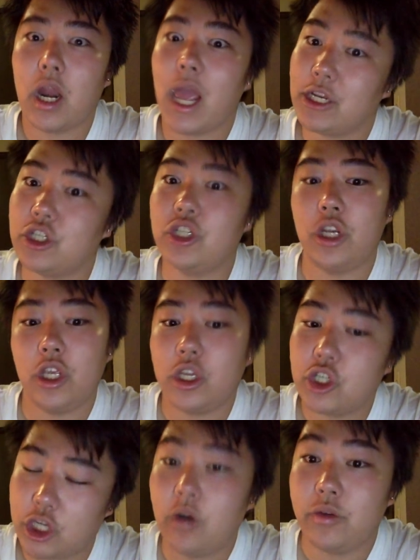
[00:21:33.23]
and
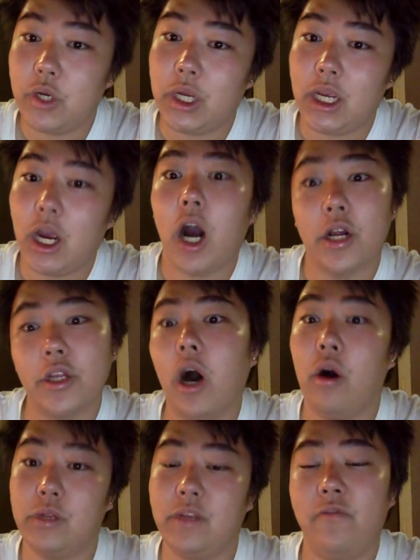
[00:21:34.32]
Jo Yuri are the
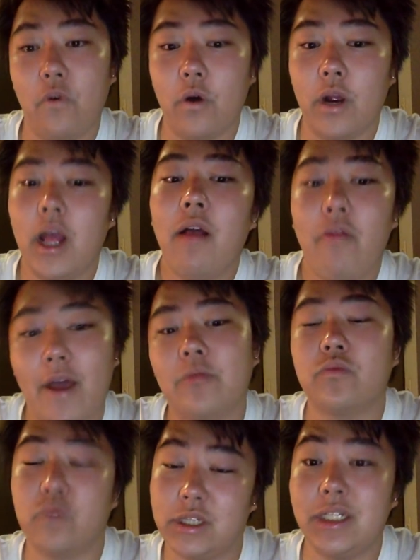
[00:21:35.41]
only 4 that
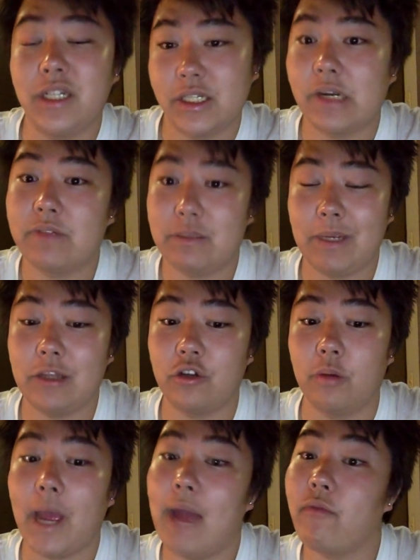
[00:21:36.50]
really deserve to be in the
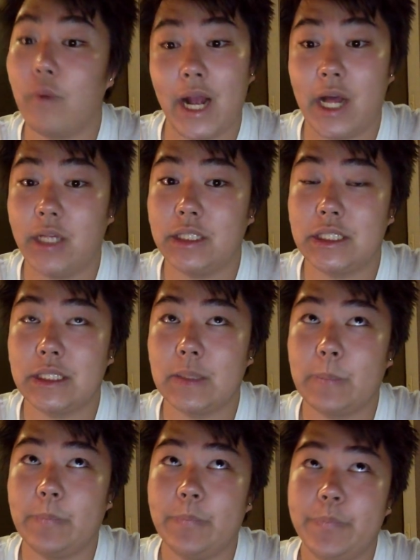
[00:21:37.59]
group. Everyone else,
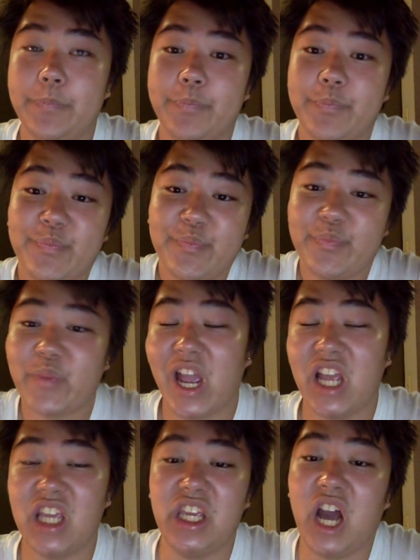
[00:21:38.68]

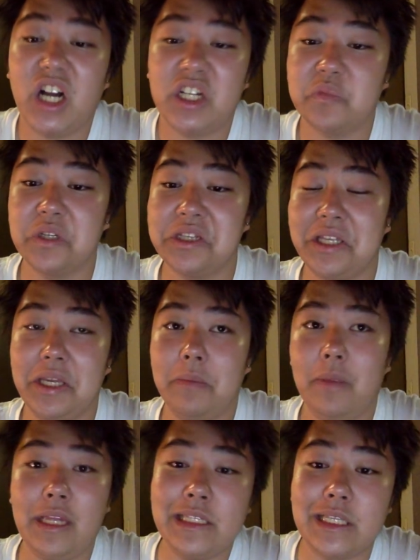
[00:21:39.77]
y'all could really
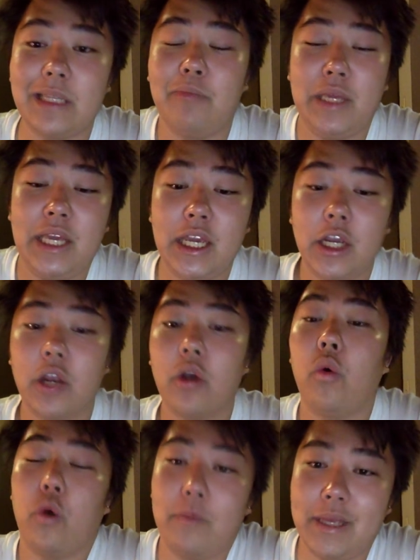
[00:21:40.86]
easily be here
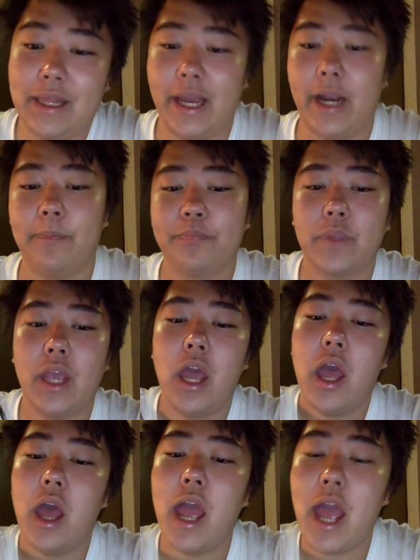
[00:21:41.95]
or be there.
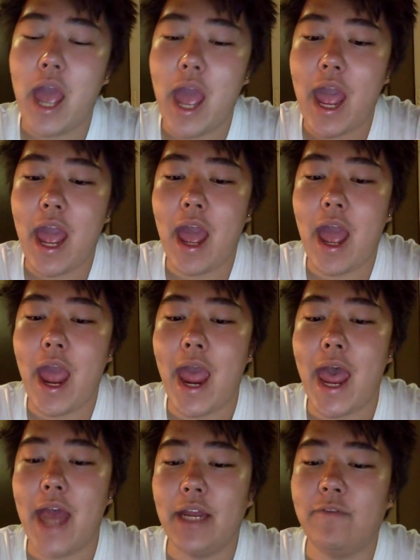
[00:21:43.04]

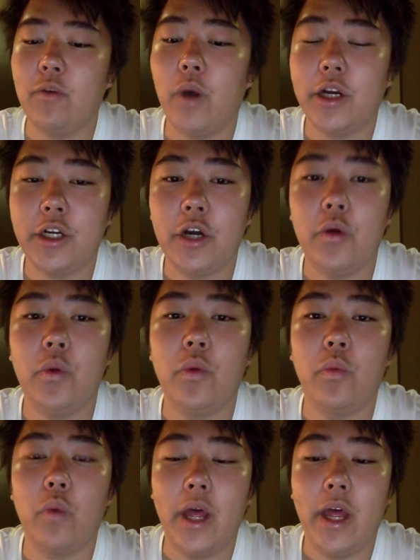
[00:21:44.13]
And if you want to know
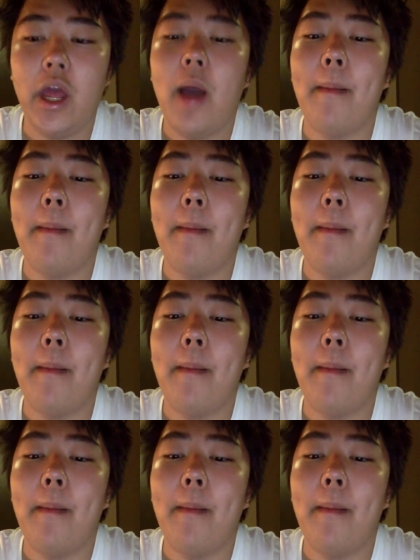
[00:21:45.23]
what